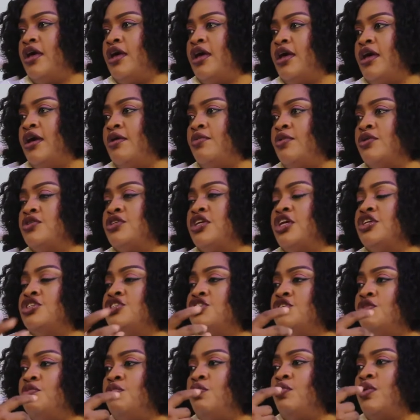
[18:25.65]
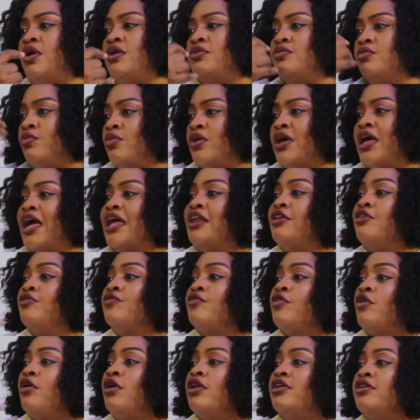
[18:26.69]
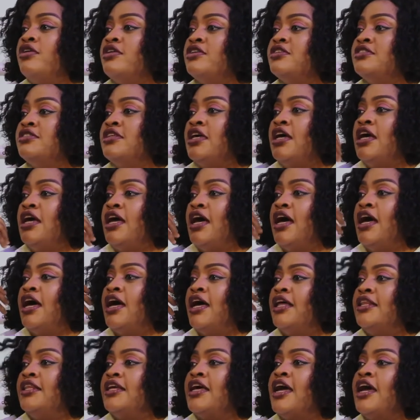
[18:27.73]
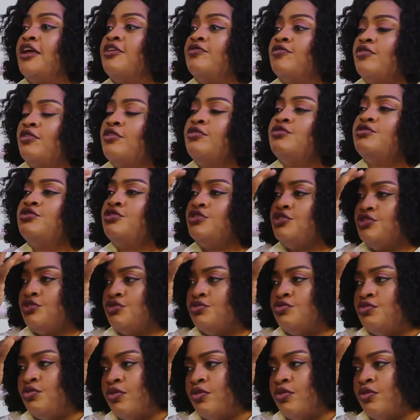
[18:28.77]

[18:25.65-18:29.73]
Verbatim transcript: Uh, what can she wear? Kind of colors, uh, the kind of clothes she should